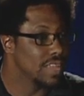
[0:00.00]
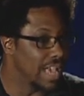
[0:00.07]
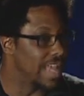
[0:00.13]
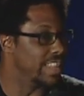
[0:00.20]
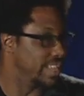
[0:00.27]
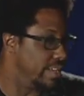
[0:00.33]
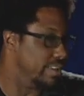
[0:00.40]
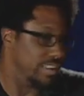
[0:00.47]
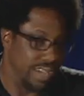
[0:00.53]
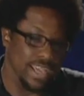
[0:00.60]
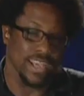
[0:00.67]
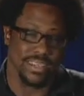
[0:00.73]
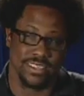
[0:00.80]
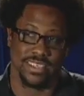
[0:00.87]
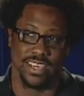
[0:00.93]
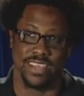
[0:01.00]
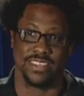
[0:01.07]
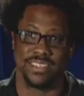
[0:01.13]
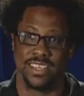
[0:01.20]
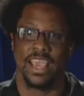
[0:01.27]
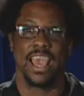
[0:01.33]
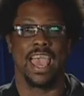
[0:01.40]

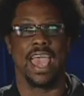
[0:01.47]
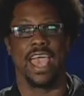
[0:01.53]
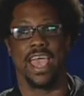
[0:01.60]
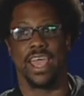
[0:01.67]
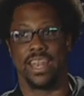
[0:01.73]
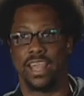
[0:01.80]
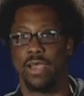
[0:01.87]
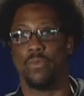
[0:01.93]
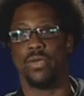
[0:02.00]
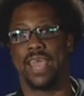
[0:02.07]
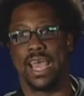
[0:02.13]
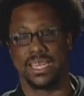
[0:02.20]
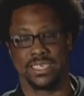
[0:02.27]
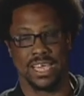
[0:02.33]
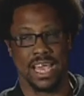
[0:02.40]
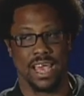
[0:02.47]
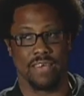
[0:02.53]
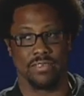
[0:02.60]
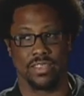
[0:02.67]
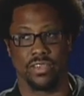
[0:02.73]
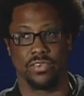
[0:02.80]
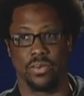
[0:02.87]
Yes. And we actually
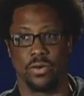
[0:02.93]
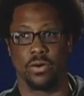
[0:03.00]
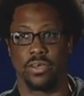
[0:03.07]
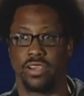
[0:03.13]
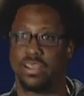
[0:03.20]
have at the door,